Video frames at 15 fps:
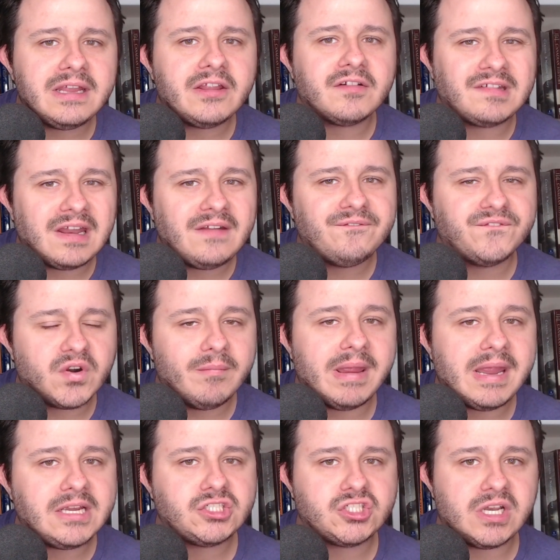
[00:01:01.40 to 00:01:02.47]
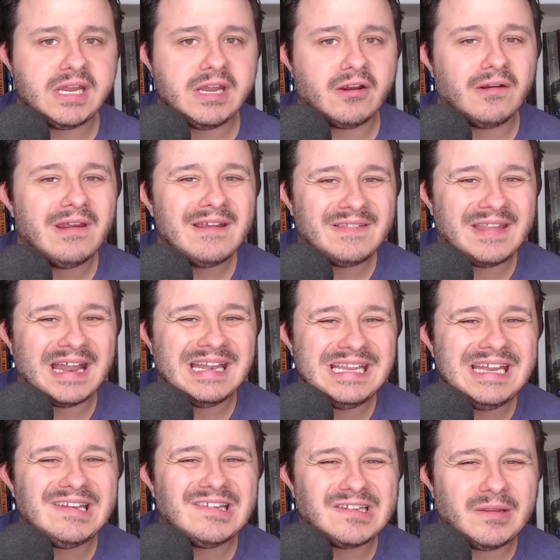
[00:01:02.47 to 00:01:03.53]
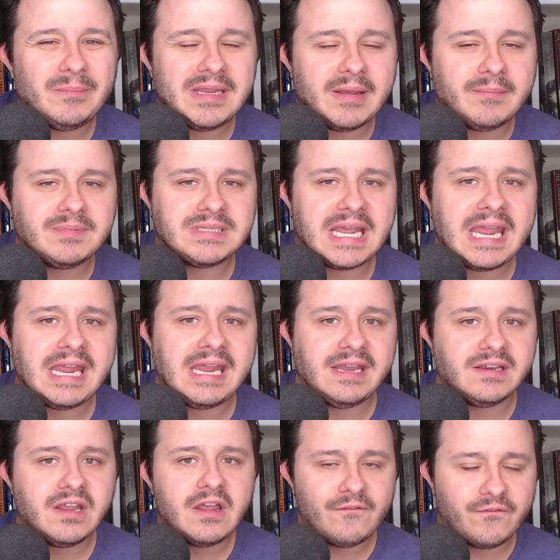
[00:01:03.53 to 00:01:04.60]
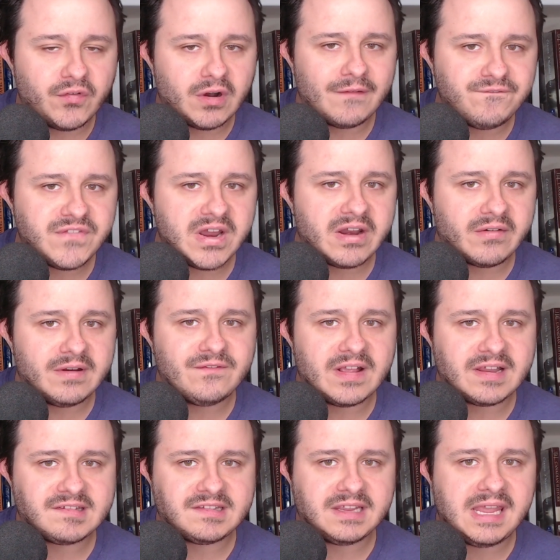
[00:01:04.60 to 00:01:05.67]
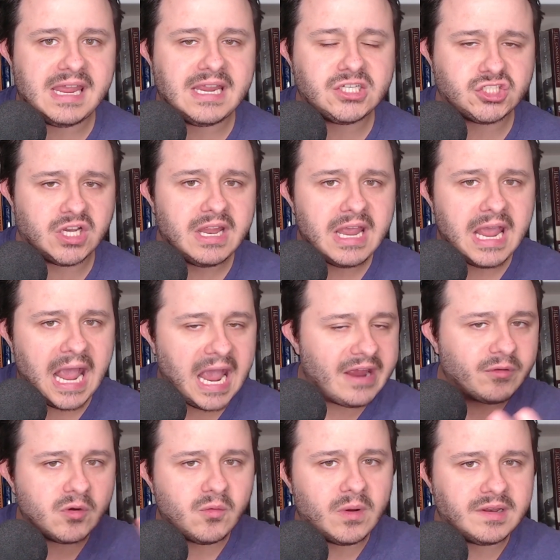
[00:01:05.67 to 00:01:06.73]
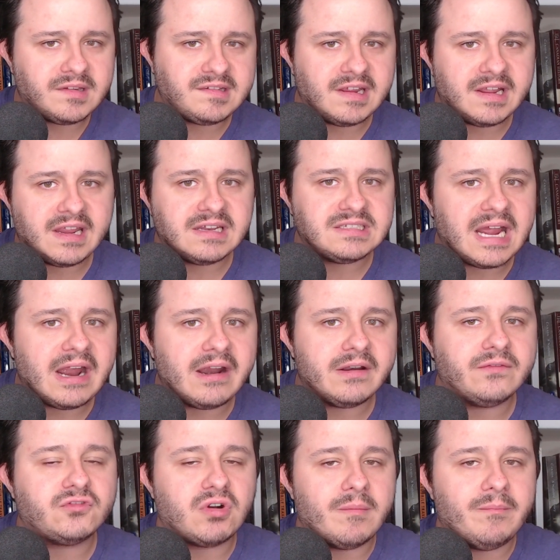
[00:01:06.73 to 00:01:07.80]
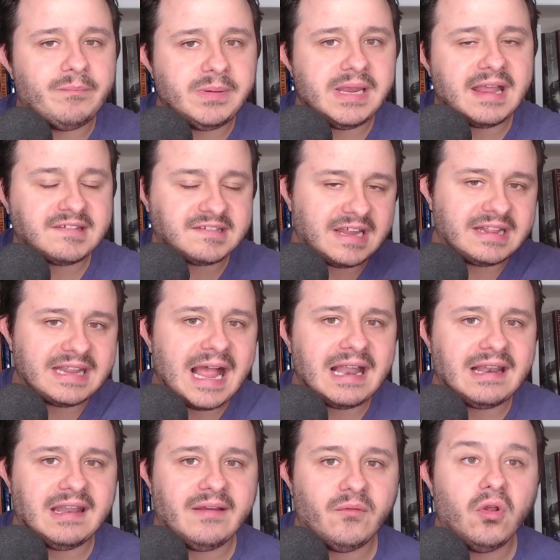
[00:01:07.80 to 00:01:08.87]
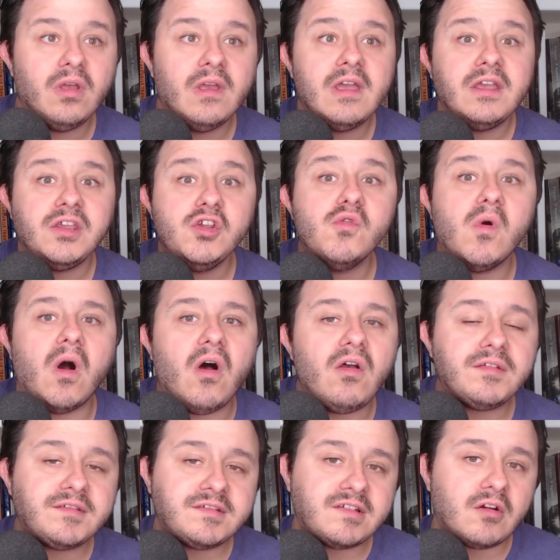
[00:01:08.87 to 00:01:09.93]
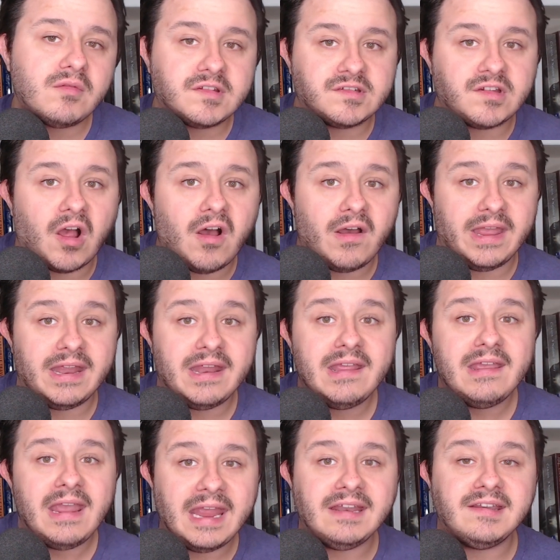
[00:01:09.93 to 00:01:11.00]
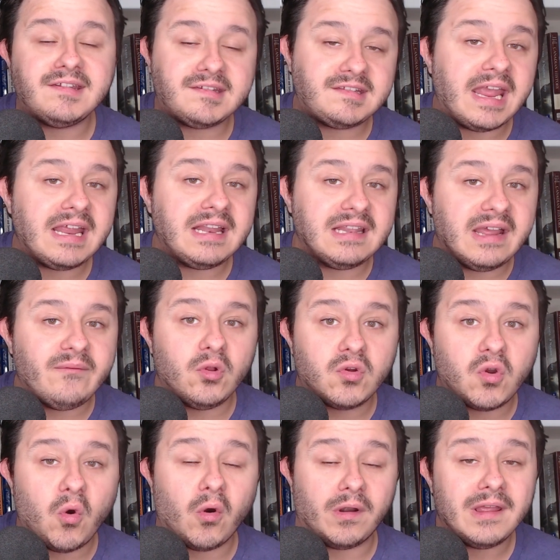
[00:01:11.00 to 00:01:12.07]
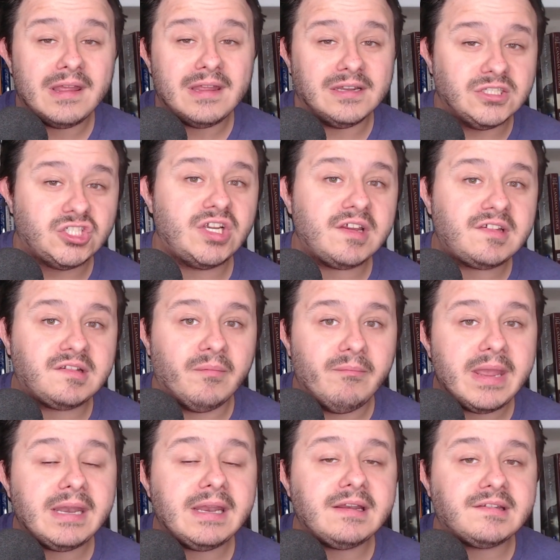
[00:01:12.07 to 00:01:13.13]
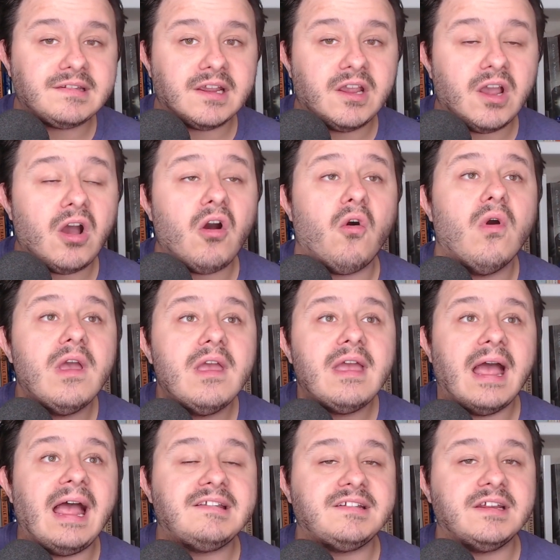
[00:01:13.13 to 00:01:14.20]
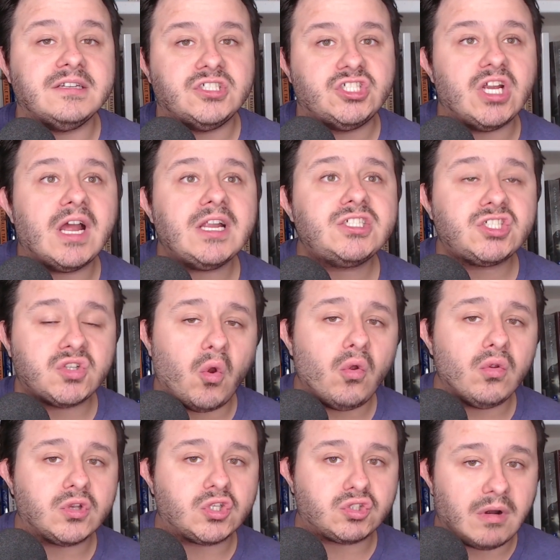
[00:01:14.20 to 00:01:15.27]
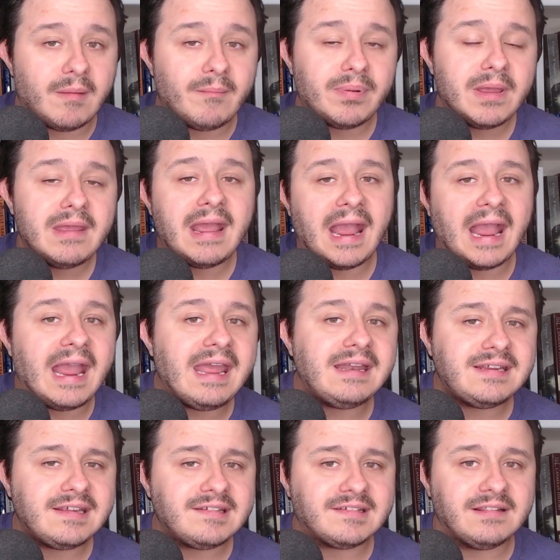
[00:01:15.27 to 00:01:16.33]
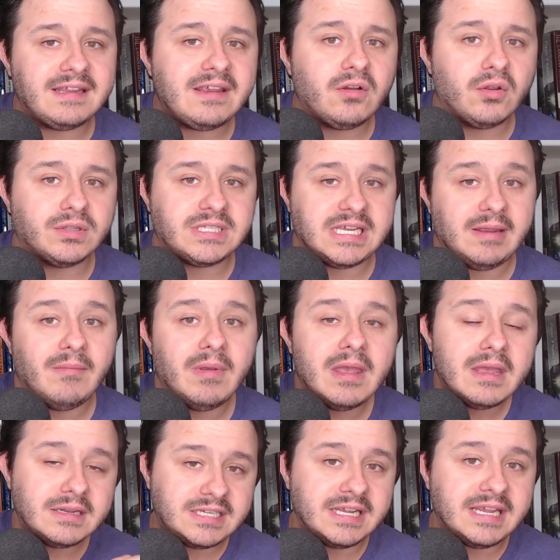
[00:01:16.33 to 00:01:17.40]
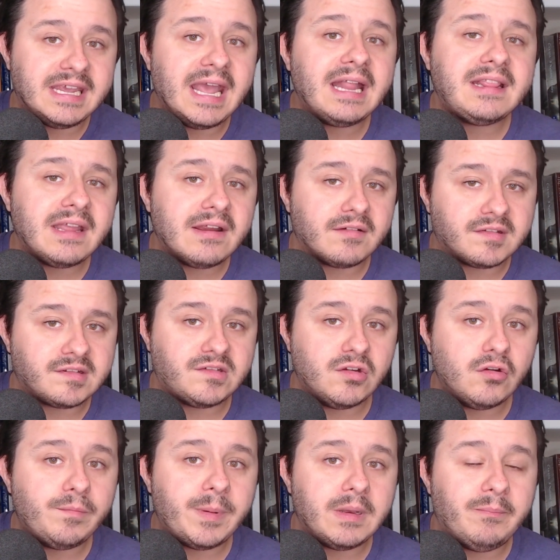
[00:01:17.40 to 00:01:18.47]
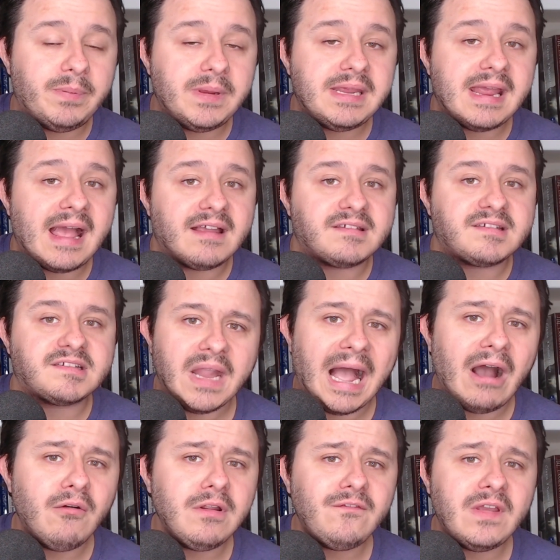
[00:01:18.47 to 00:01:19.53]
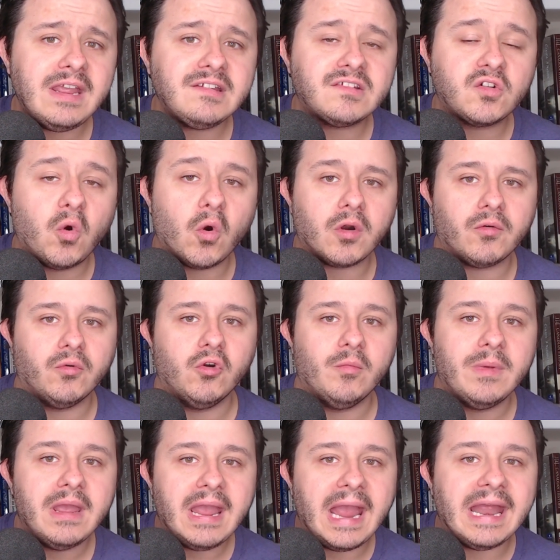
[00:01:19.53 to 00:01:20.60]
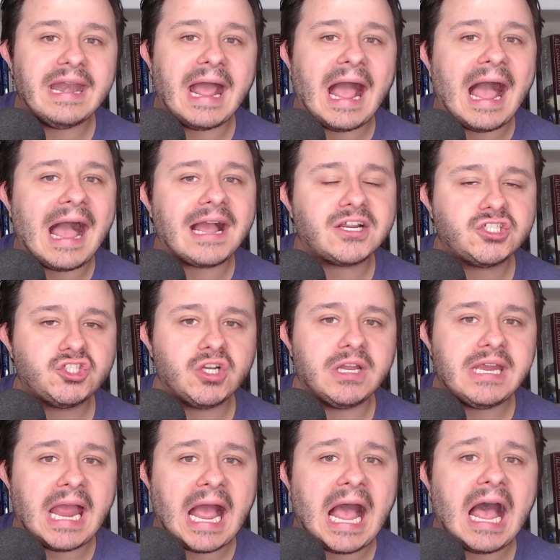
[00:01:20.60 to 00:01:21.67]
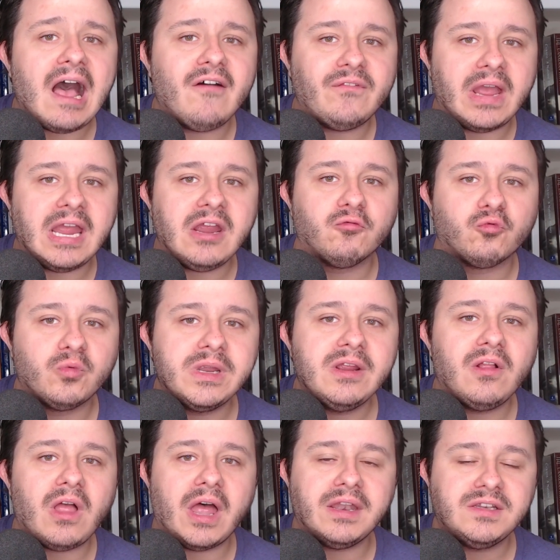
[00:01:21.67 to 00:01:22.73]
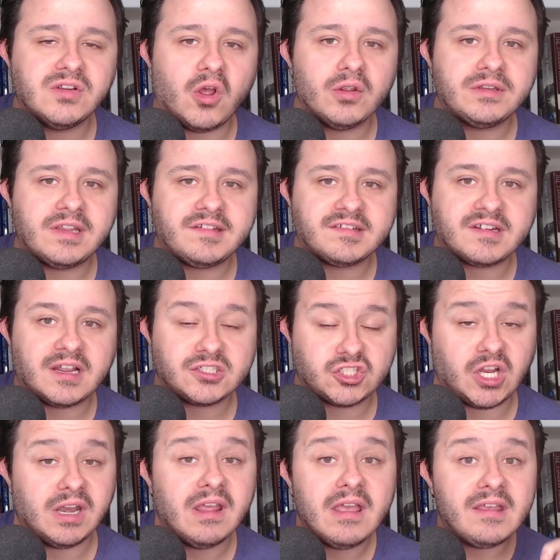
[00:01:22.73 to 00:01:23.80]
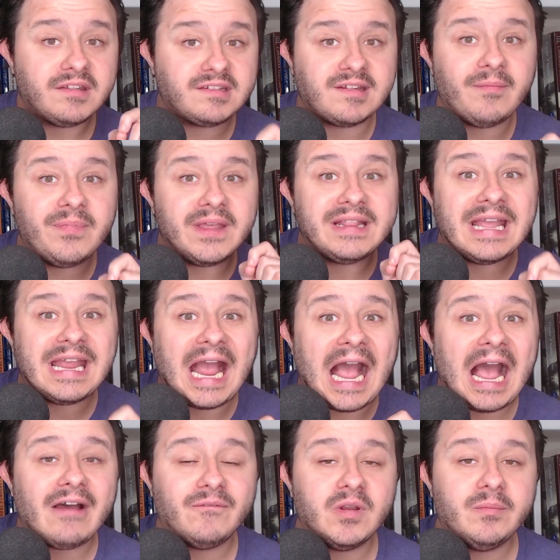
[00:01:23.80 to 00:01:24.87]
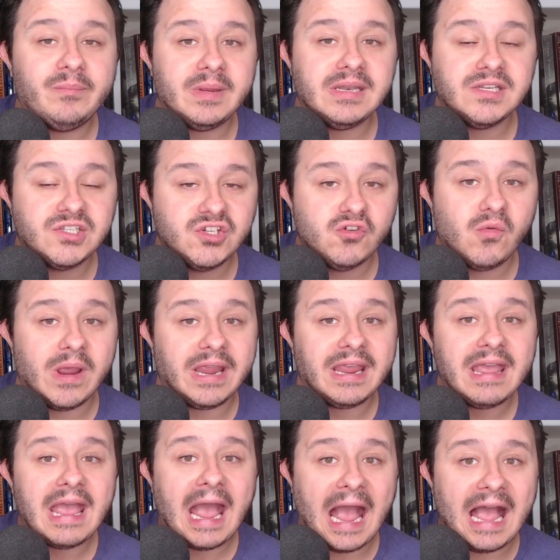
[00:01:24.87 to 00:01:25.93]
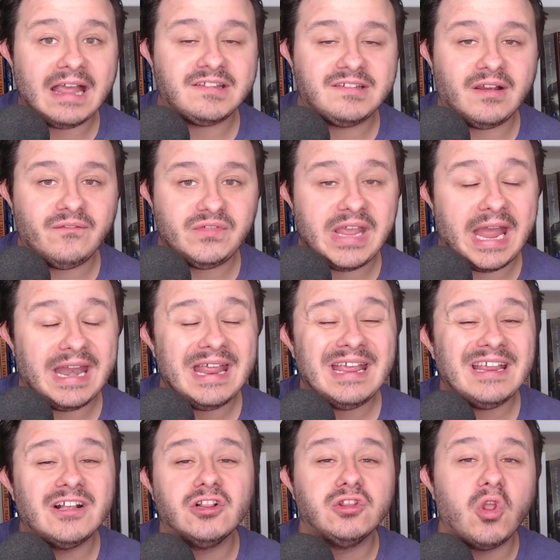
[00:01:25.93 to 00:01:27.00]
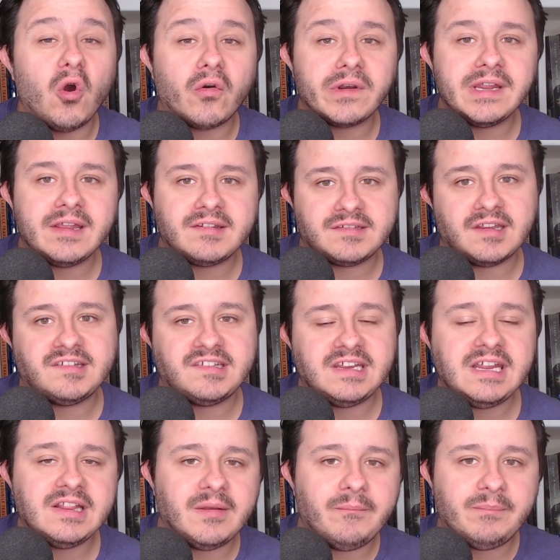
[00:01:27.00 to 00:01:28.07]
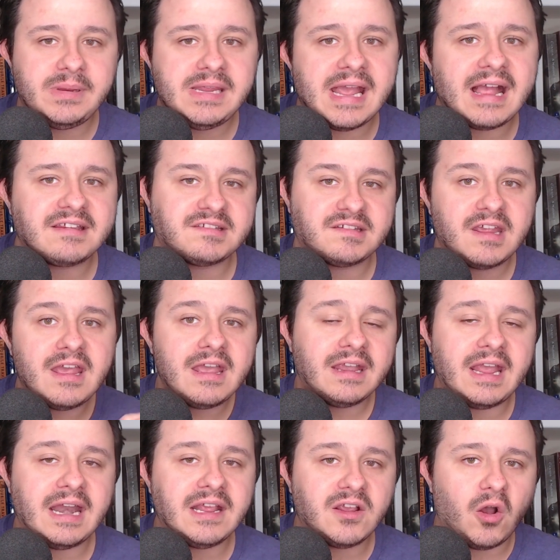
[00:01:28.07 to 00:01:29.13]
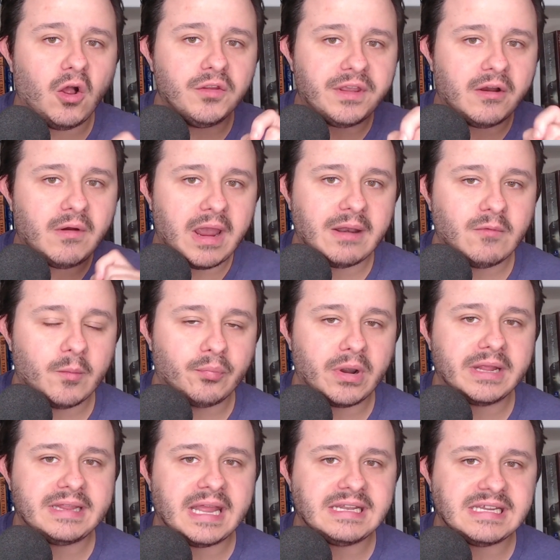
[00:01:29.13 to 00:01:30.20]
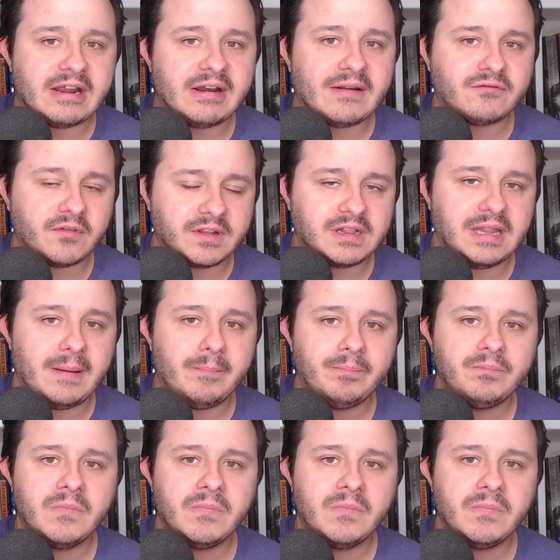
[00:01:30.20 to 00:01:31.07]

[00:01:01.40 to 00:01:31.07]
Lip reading: there's information here that needs to be obtained for a fair investigation. Everyone's sick and tired of Trump BS at that level. You also saw it in state level court just minutes ago, as a judge told Trump and his legal team to get their stupid BS out of his courtroom and actually have a real adult discussion, something they haven't been doing as of yet. Glorious to see the BS getting called out, and we'll break that down after the clip.